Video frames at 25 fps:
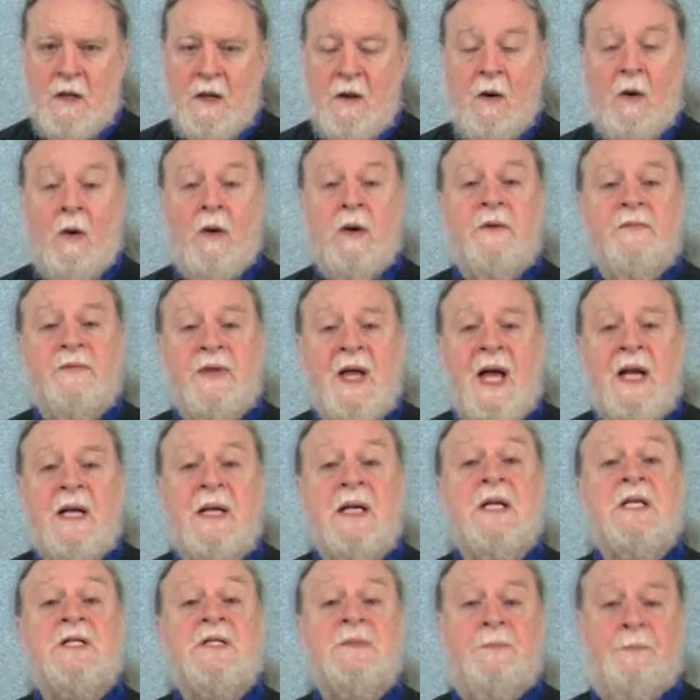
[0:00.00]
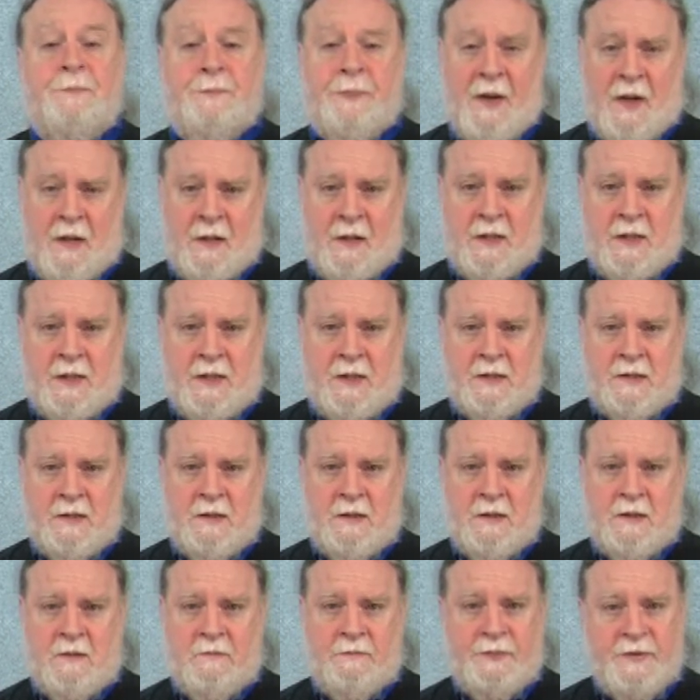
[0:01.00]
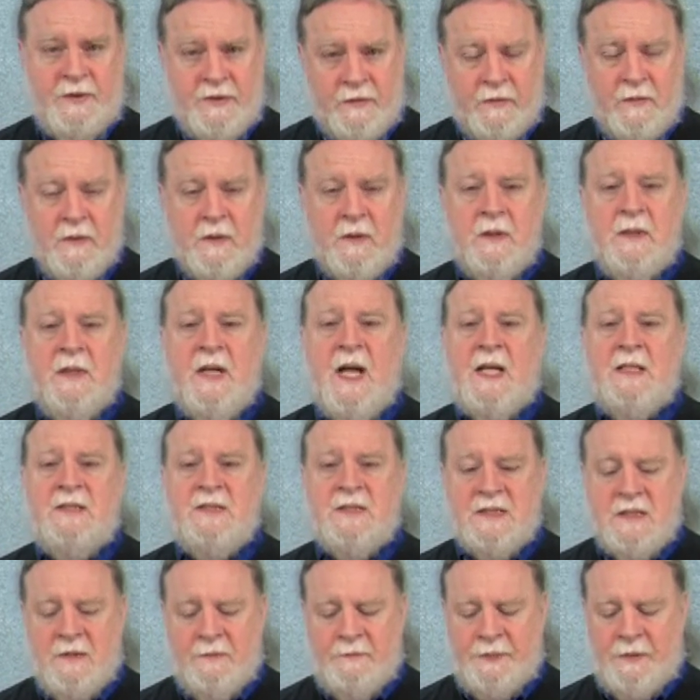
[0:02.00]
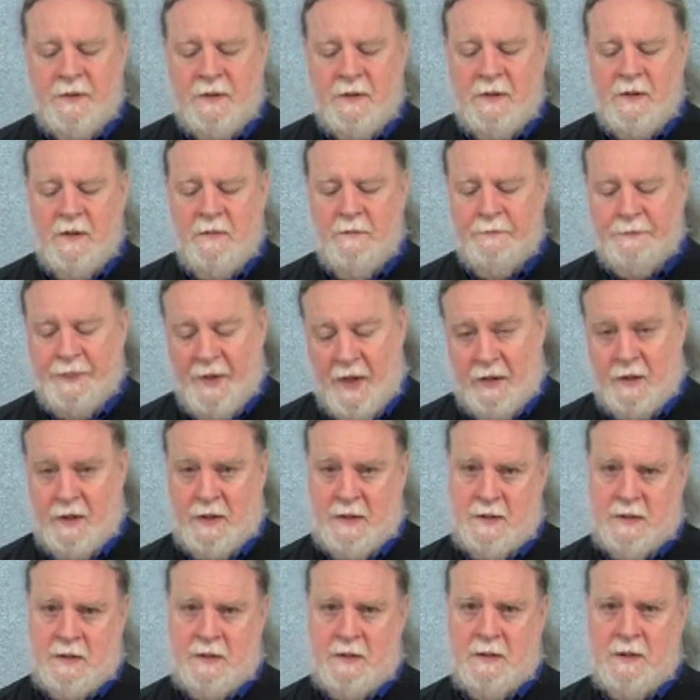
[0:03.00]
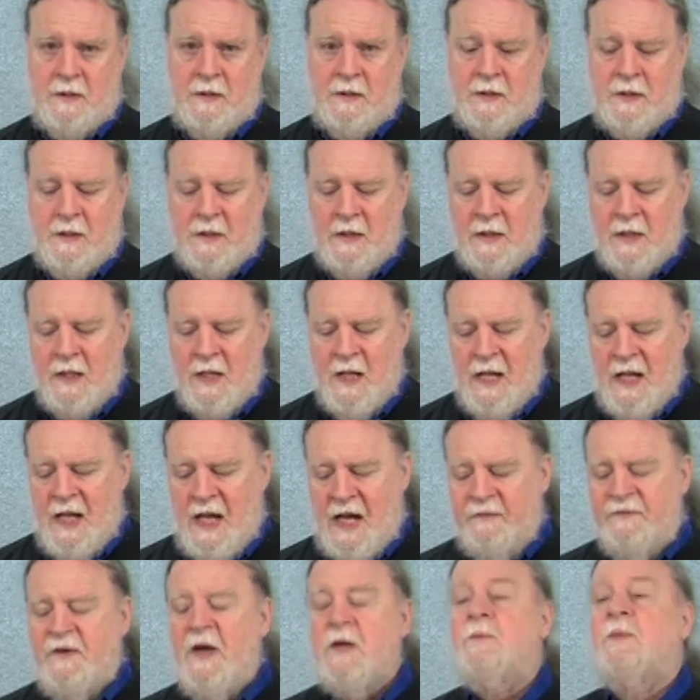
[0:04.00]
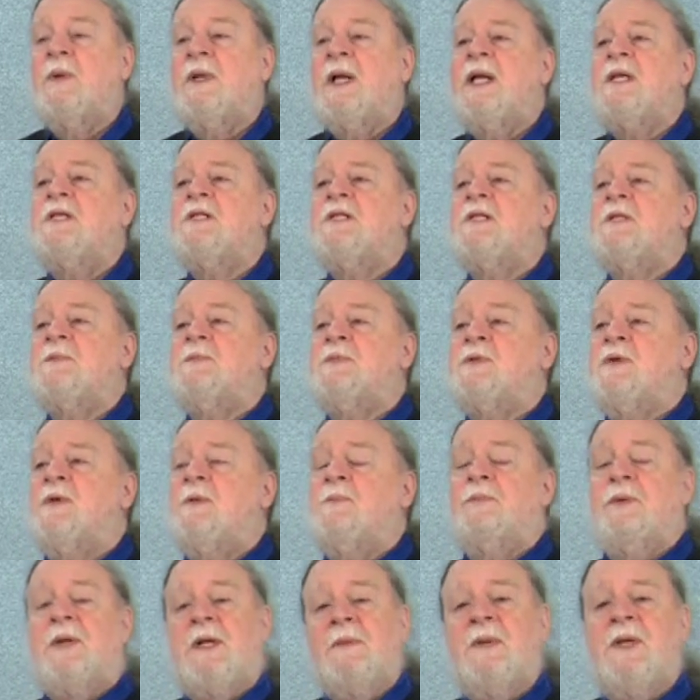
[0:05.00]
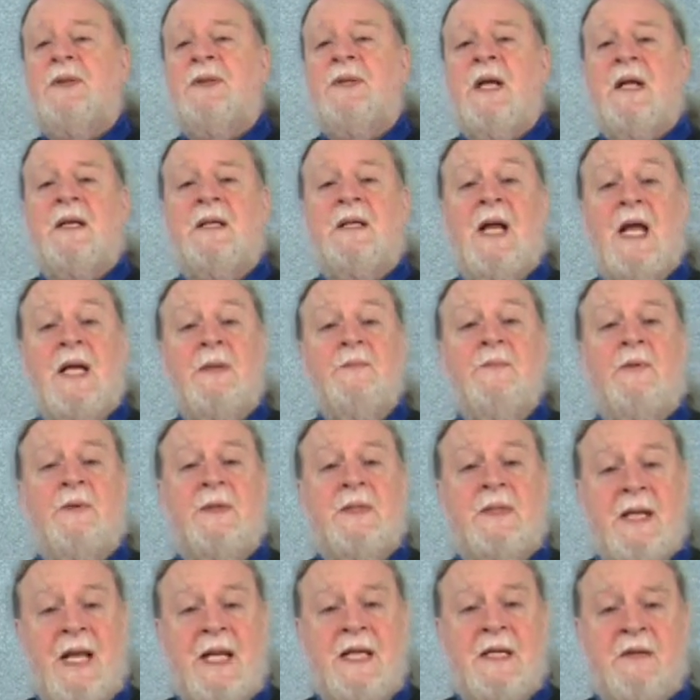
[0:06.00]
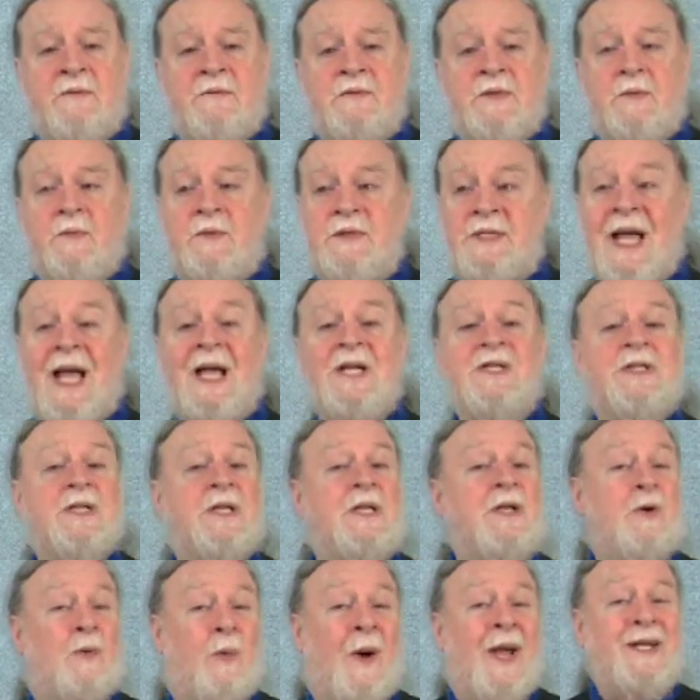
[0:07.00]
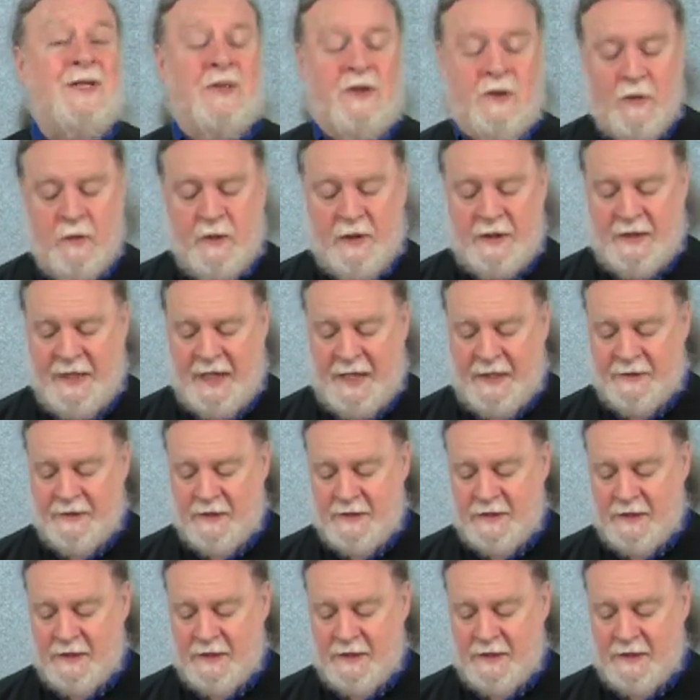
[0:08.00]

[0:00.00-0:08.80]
All of that is bunk, pure and simple bunk. In fact, relations between Plymouth and neighboring natives was actually quite good at the